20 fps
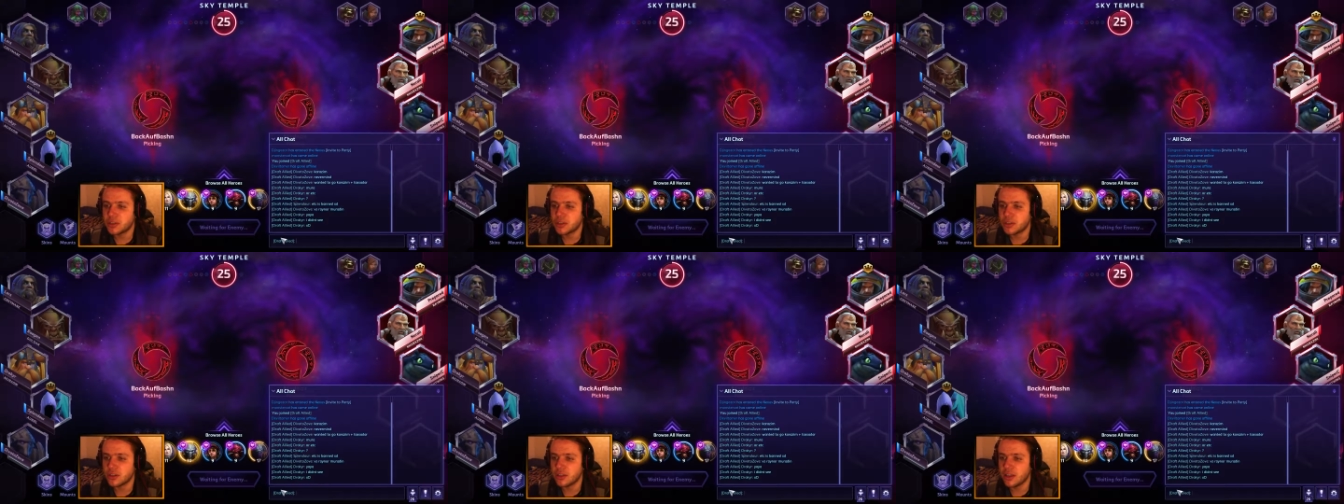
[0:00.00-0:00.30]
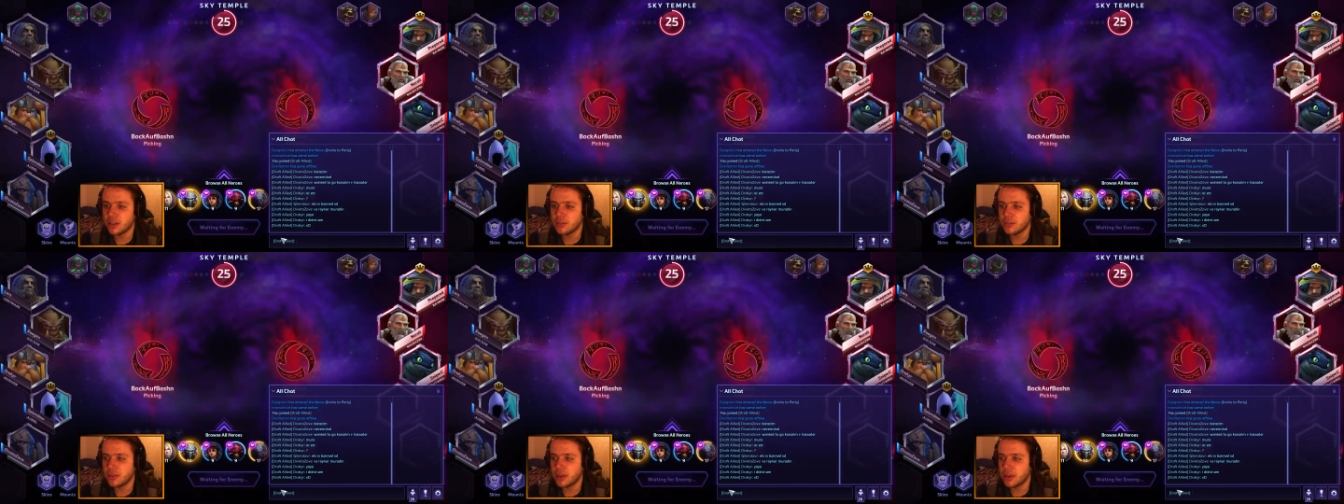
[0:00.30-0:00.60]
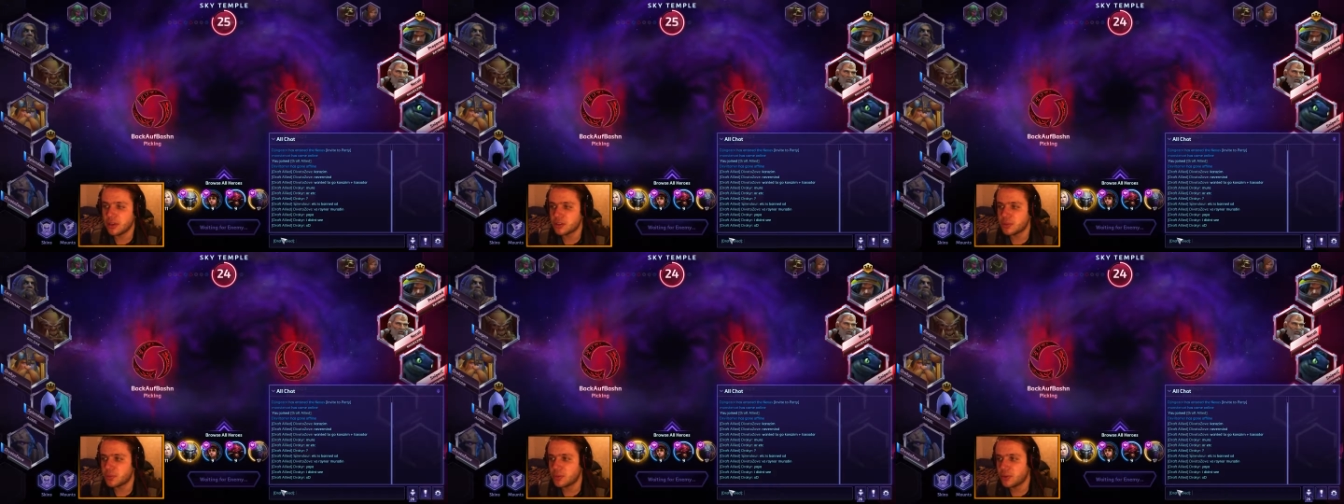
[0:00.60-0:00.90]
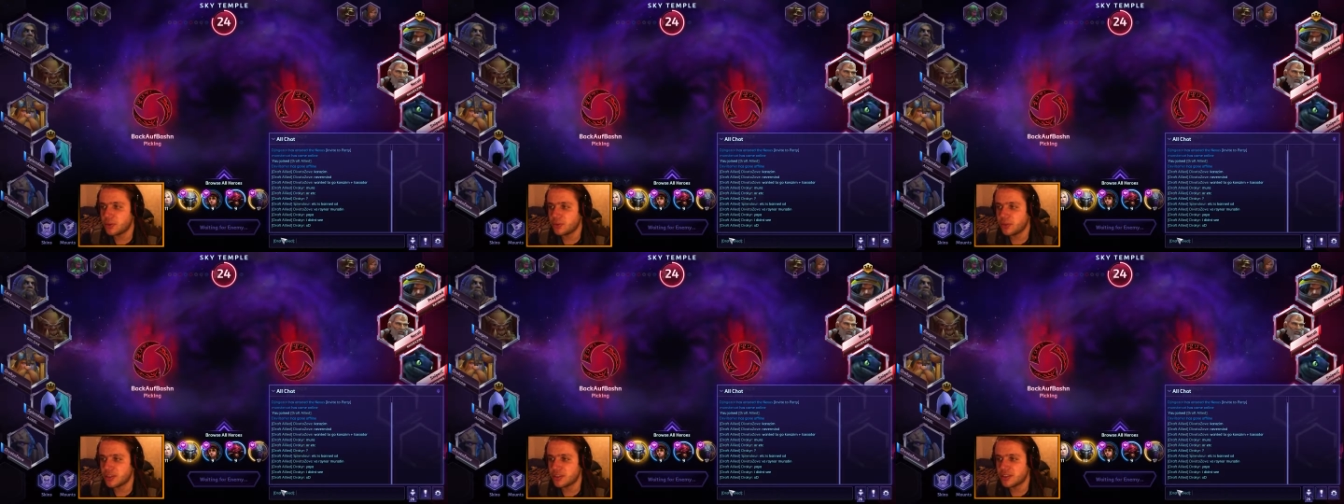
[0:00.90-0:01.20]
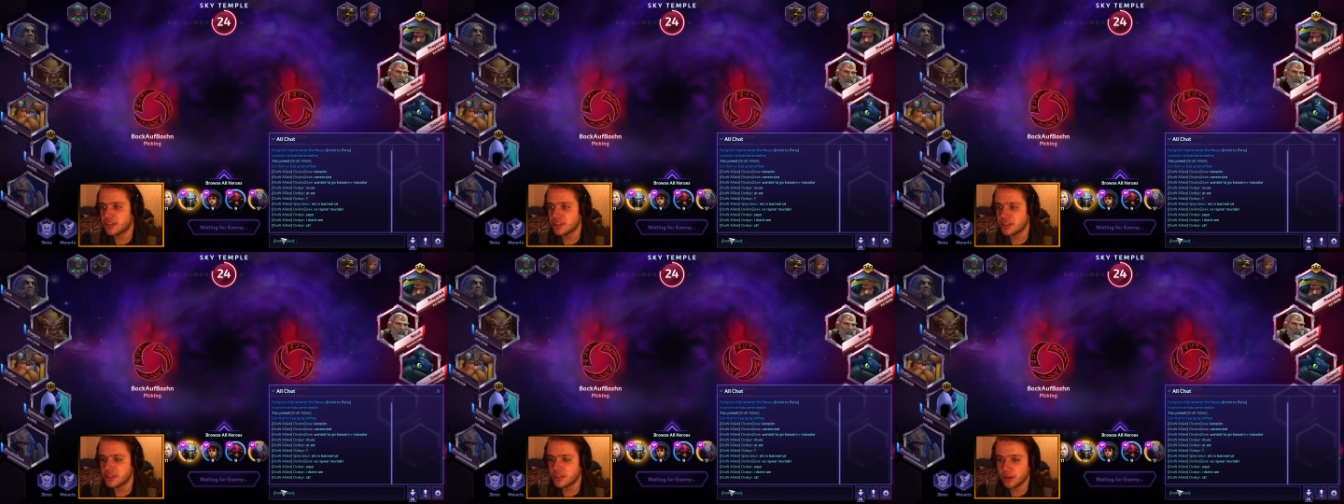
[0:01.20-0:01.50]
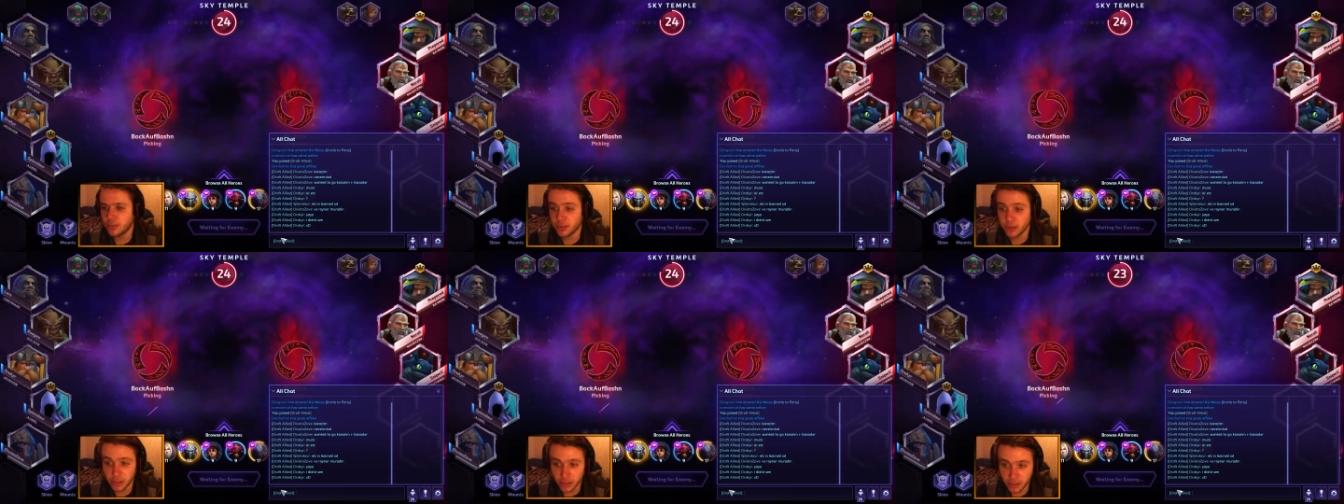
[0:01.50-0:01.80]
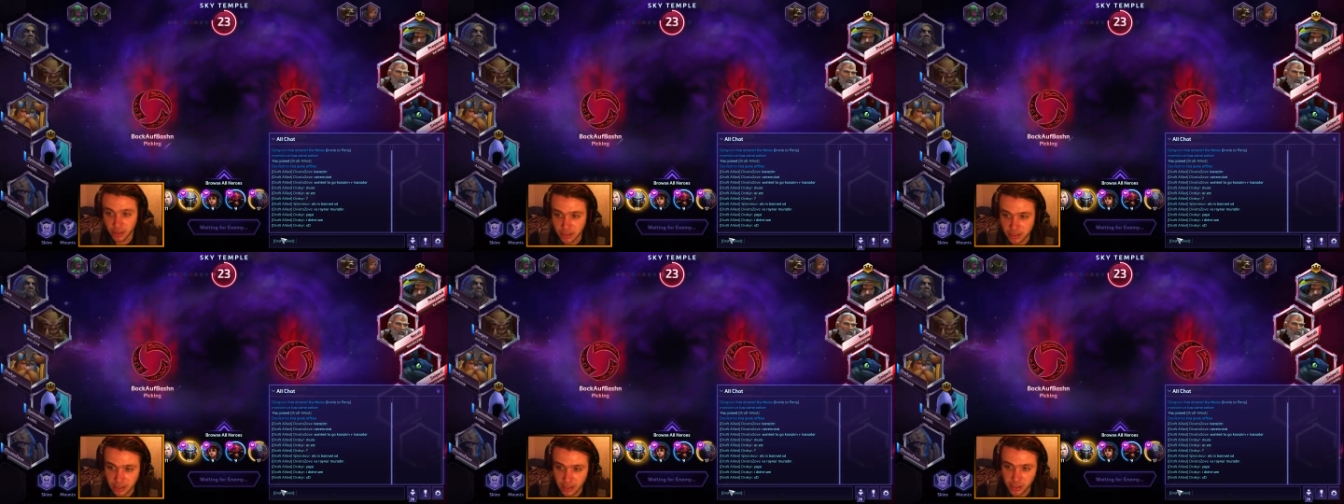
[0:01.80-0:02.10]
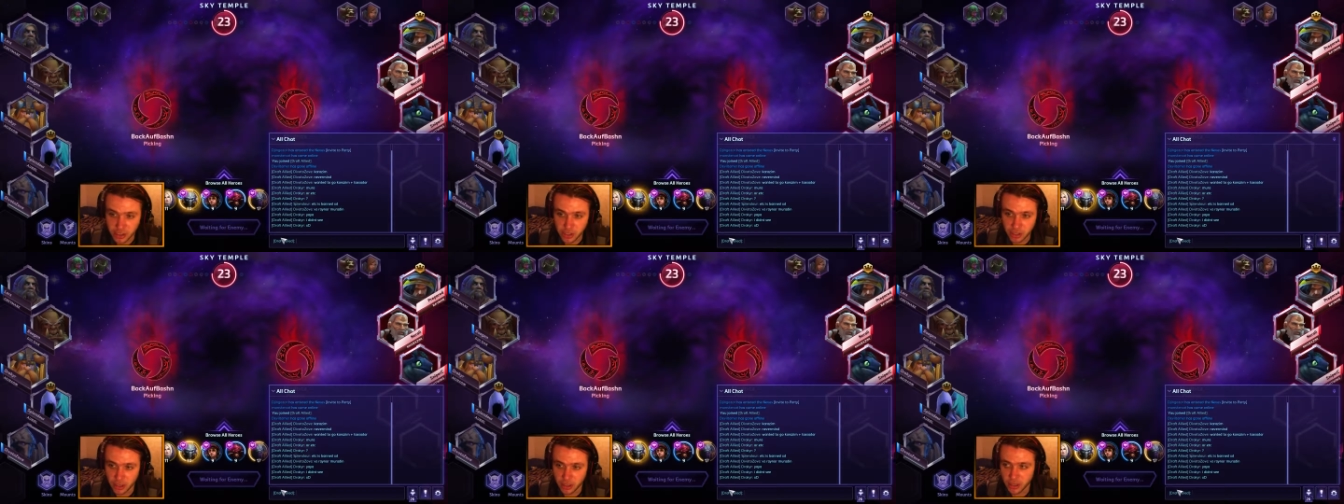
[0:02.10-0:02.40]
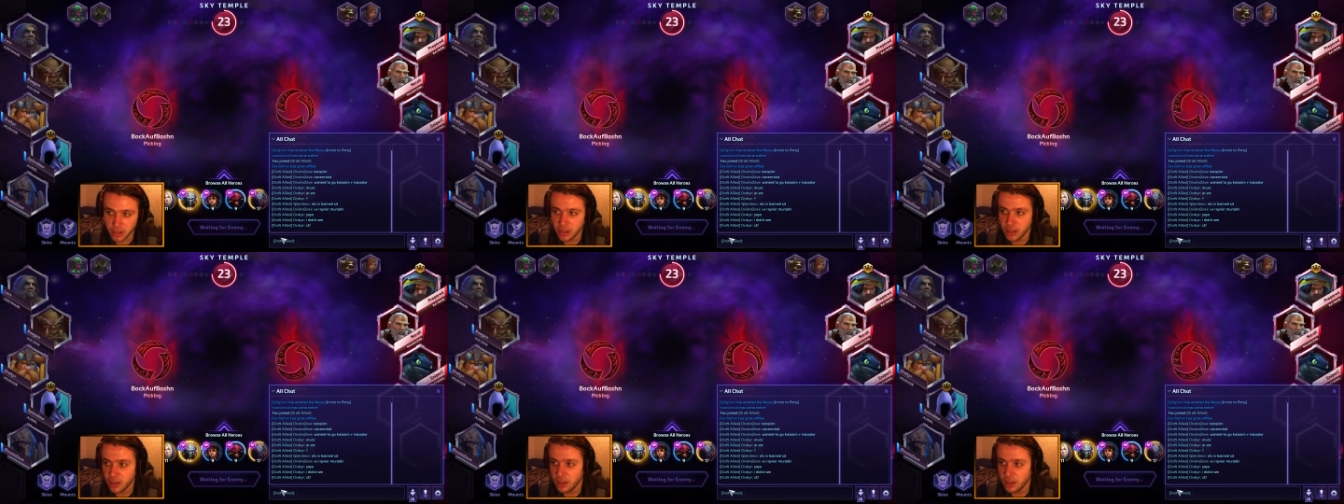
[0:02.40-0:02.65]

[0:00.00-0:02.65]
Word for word: So that makes perfect sense. Now Muradin is actually a,